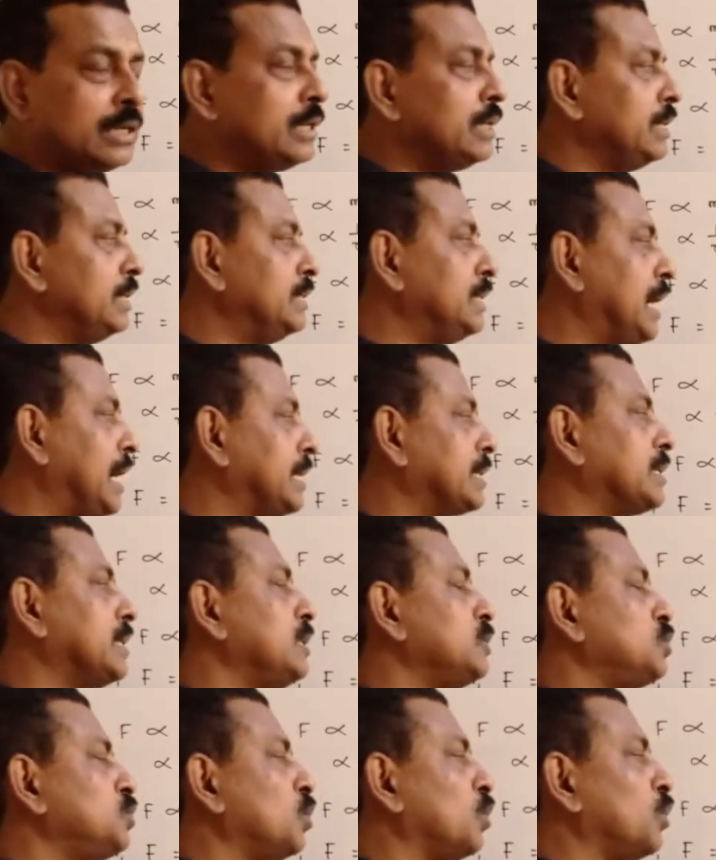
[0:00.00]
in that
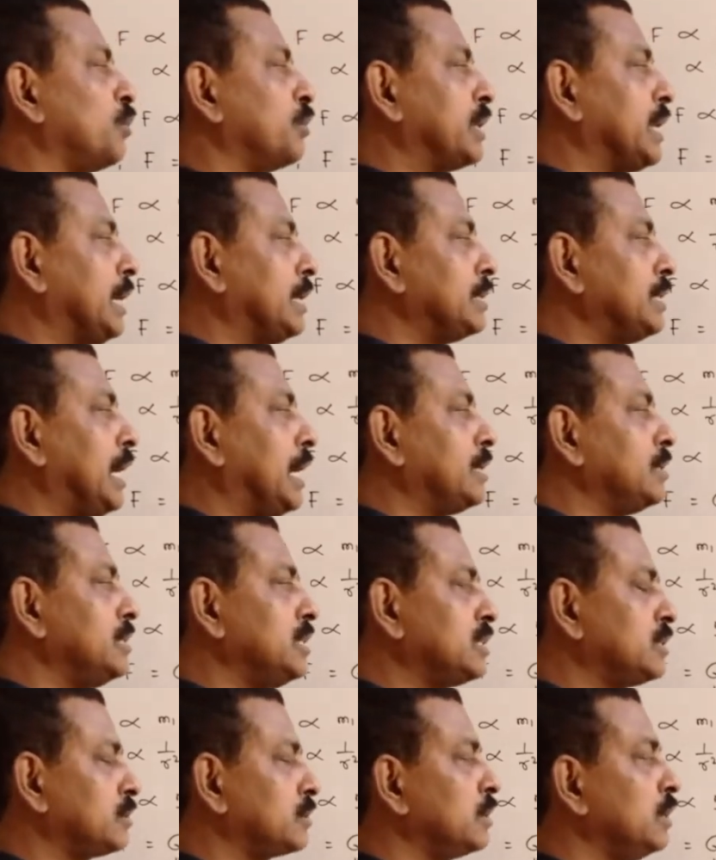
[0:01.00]
case you'll get that
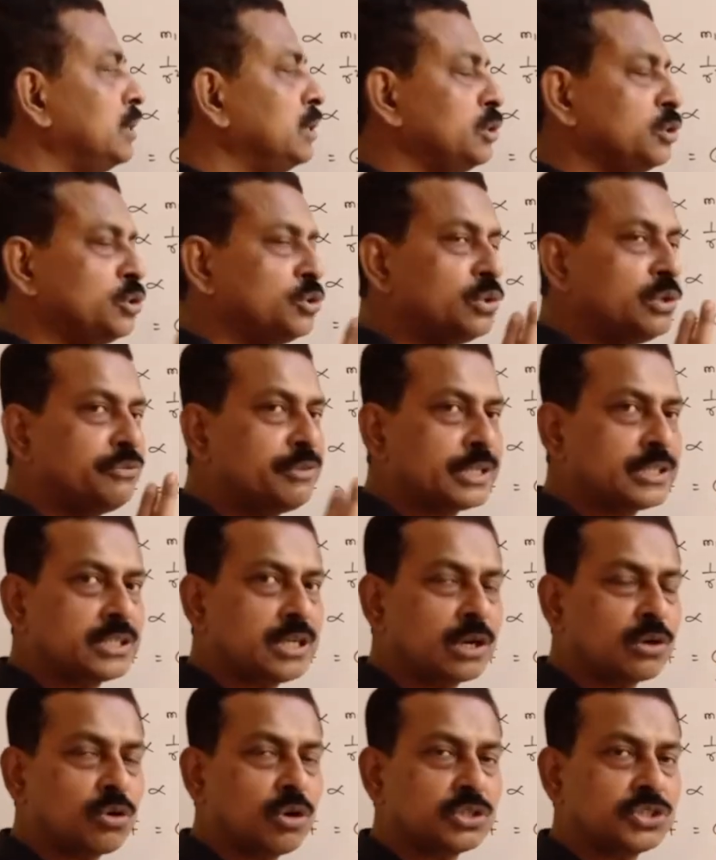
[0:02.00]
this universal
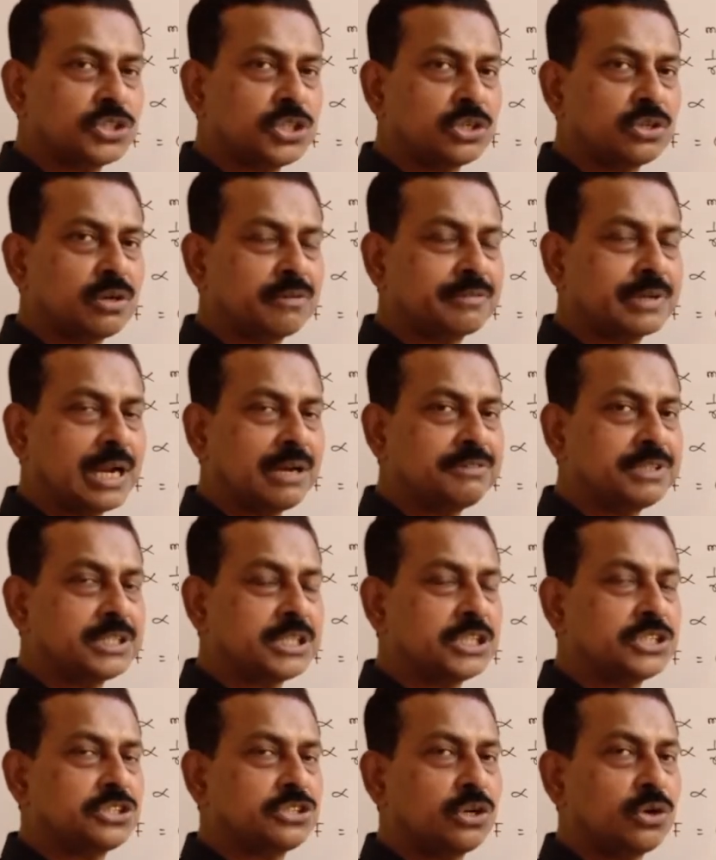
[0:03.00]
constant of
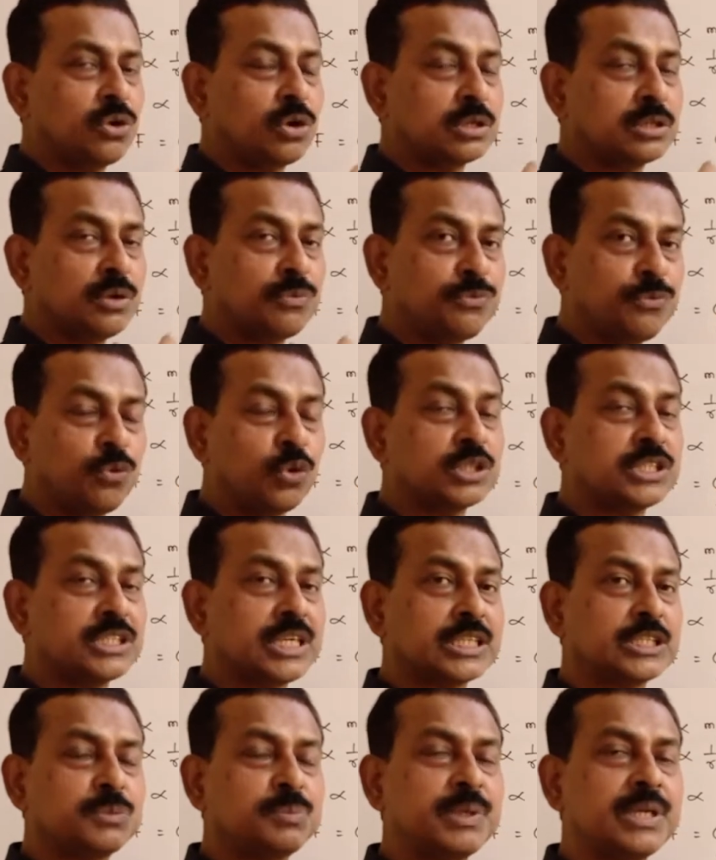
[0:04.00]
gravitation or the force
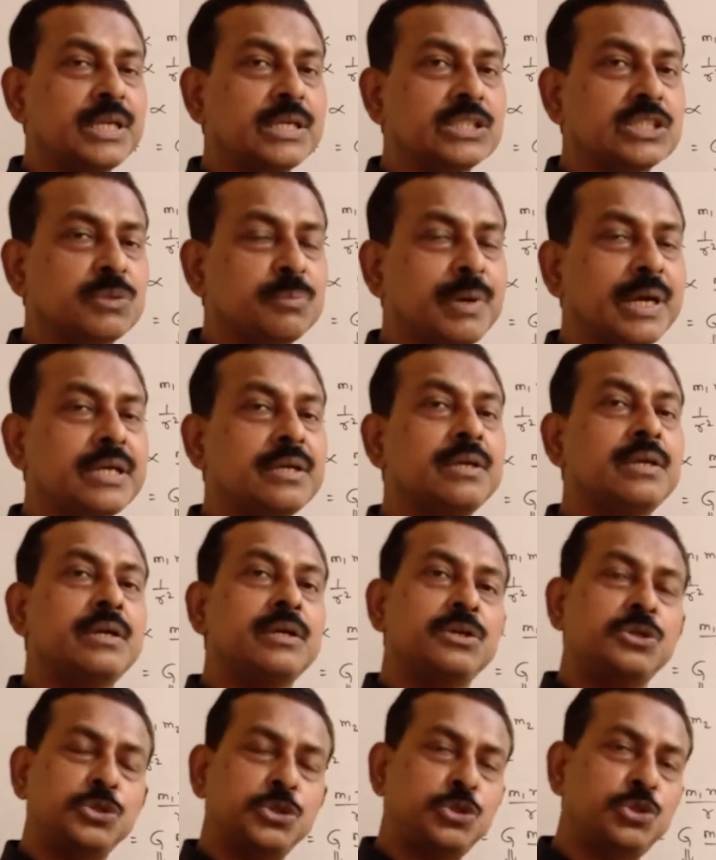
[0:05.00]
experienced by
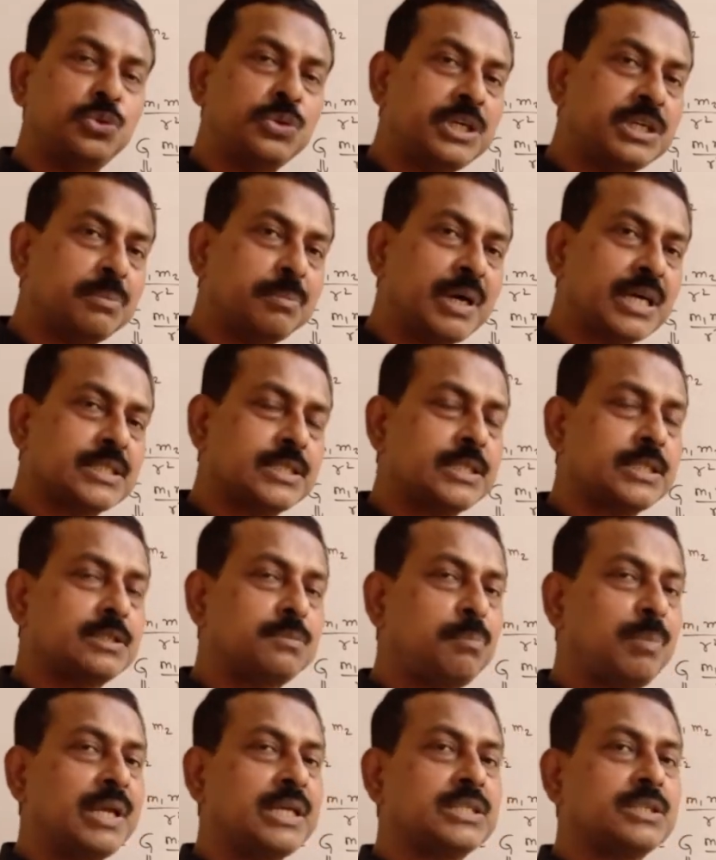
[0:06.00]
unit masses
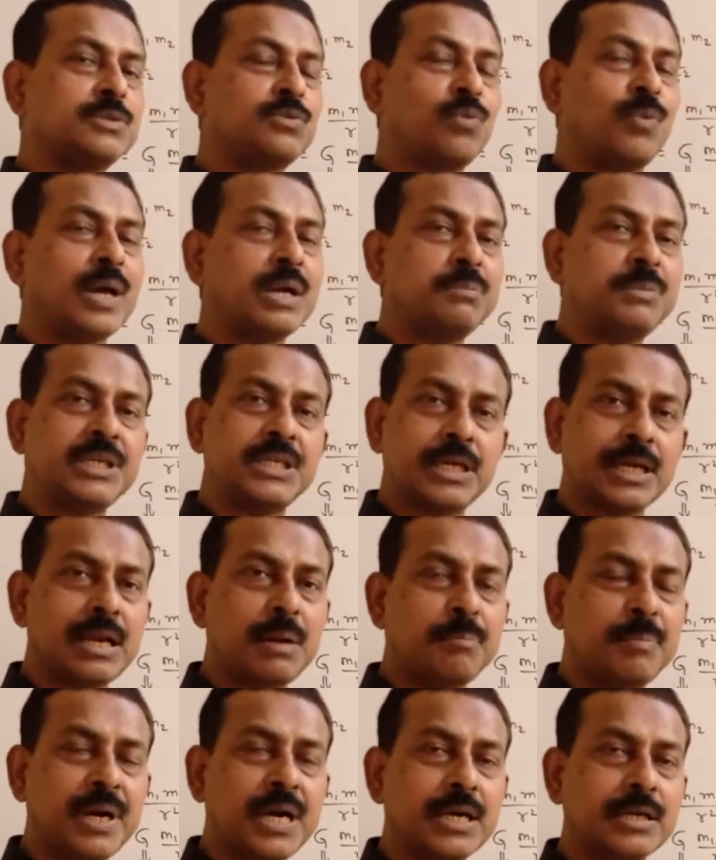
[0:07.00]
placed 1 meter
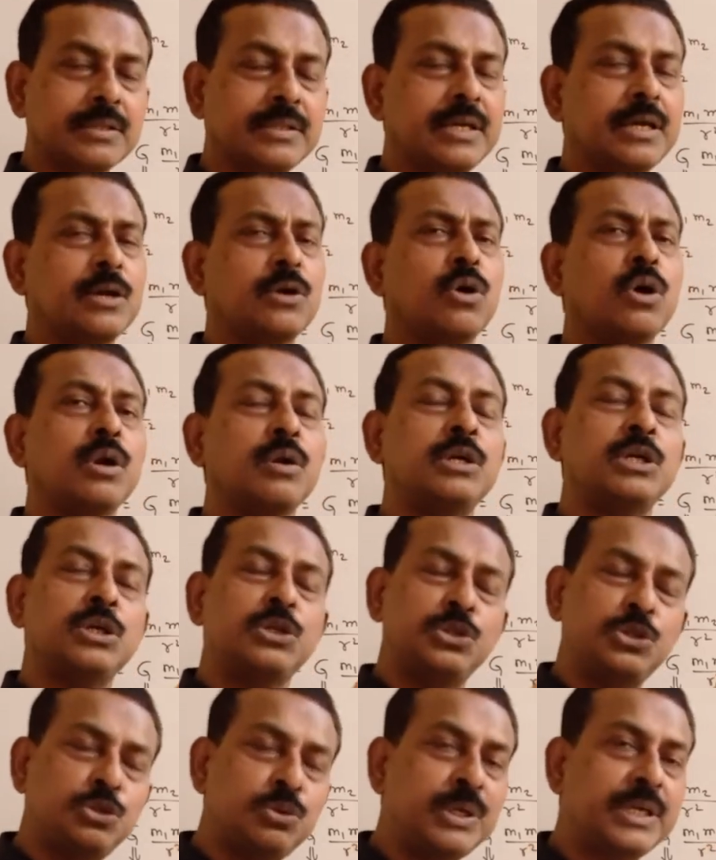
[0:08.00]
apart there or
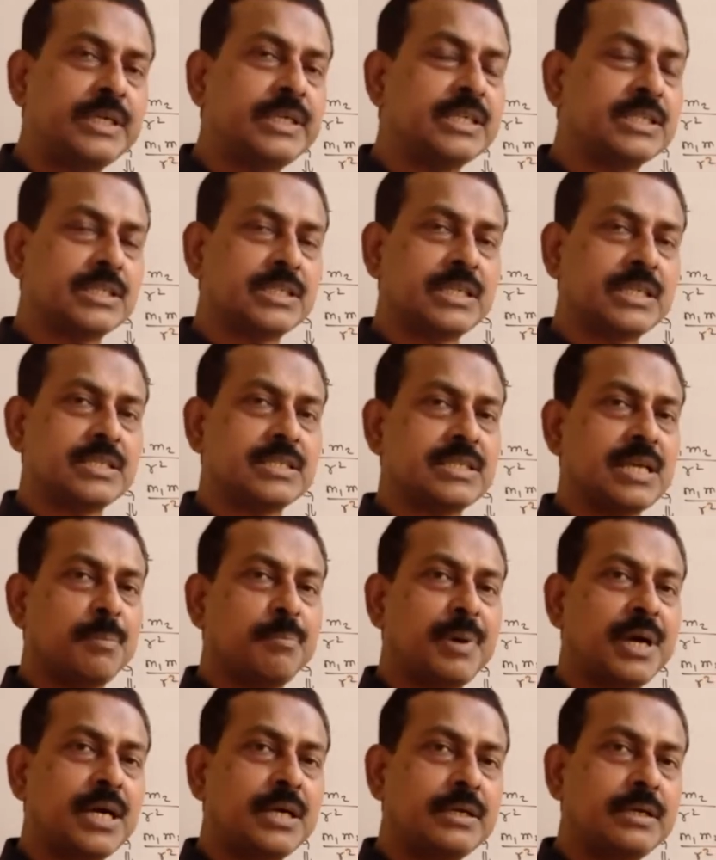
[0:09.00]
unit distance
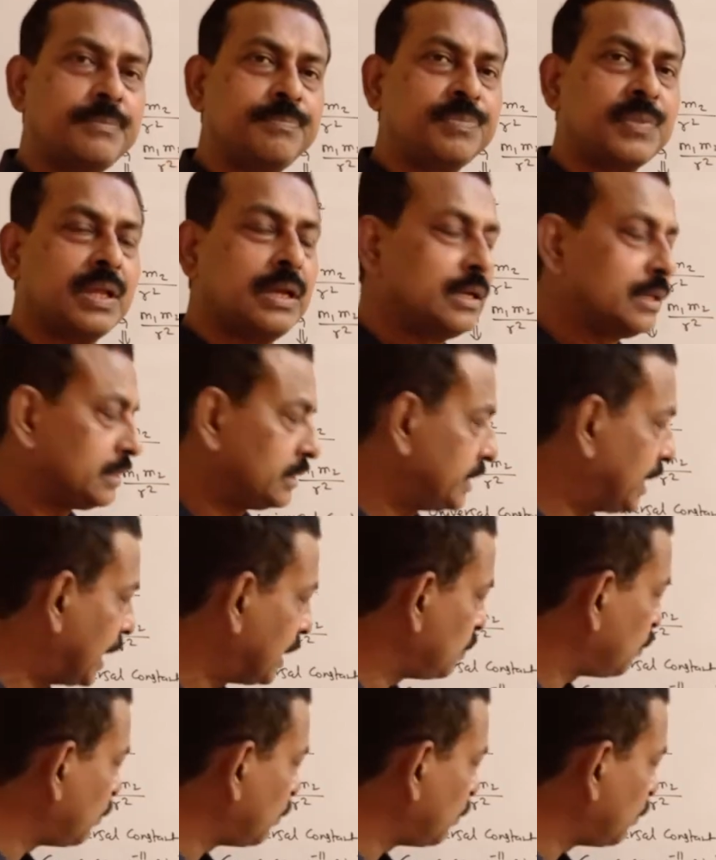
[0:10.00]
apart, that